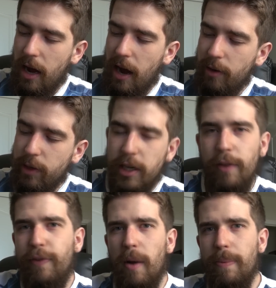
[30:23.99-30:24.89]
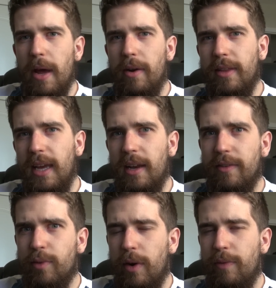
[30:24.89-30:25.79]
I wish I felt better at the end
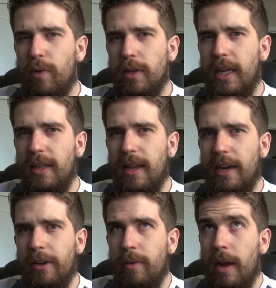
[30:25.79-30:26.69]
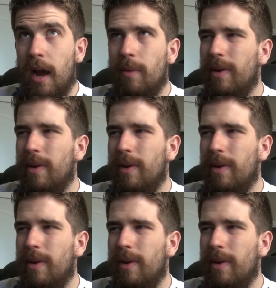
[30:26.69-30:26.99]
of 2014 than I do now,